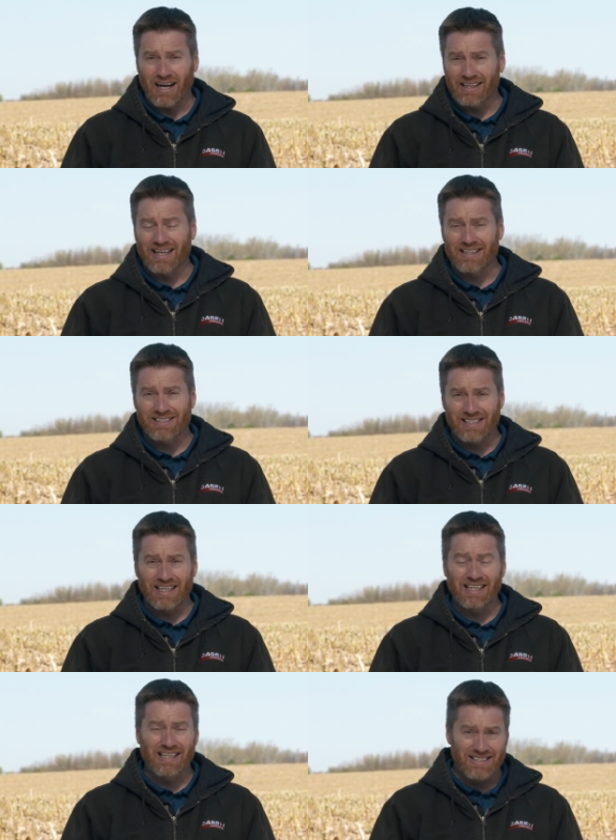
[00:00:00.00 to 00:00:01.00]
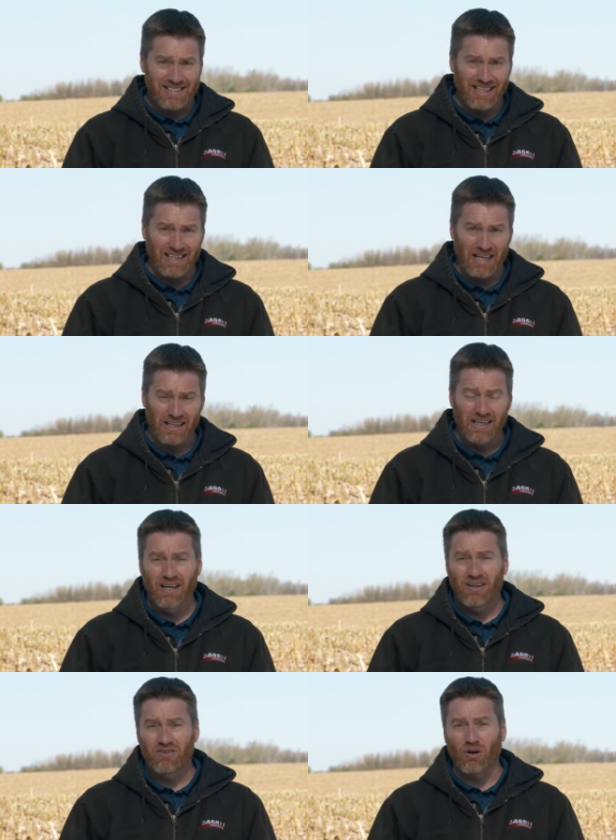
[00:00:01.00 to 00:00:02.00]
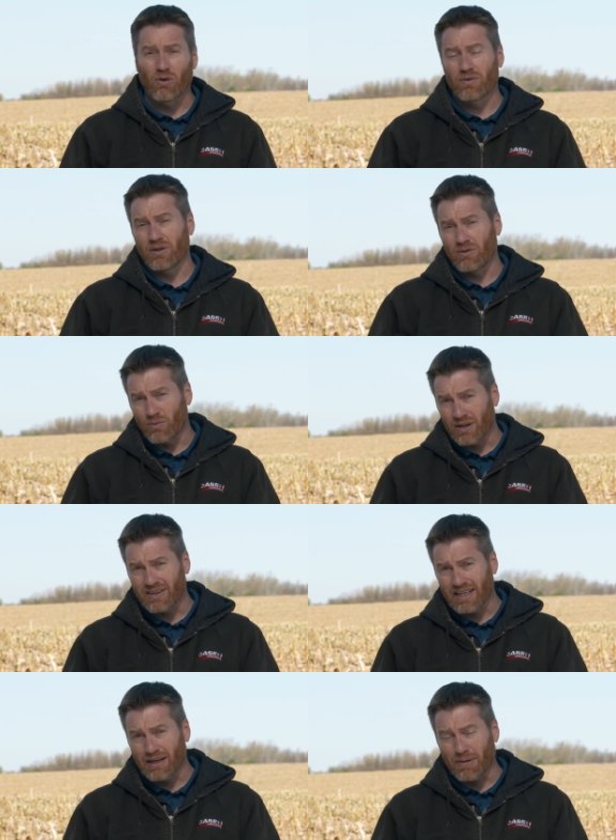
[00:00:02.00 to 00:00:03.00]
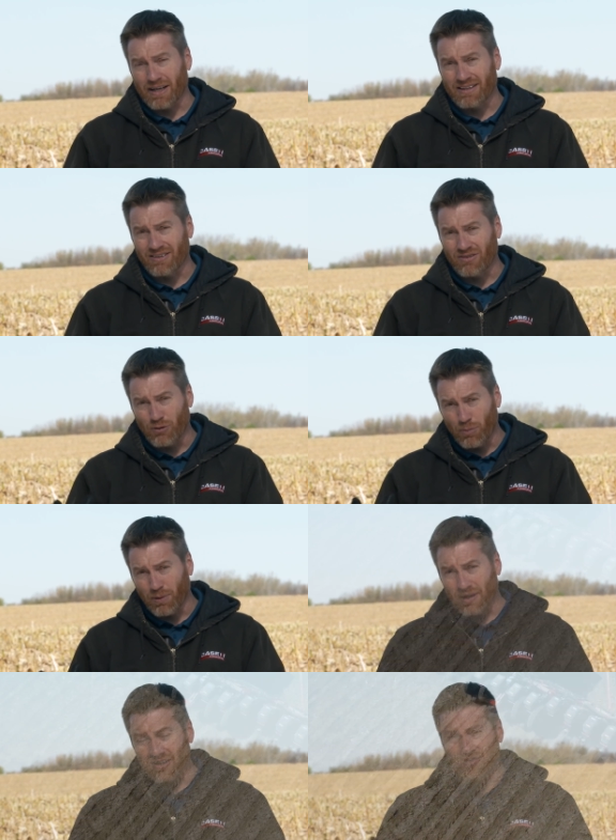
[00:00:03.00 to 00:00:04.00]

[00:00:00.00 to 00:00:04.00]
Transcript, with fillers: on that seed and seedling. So when you think about this, if you're putting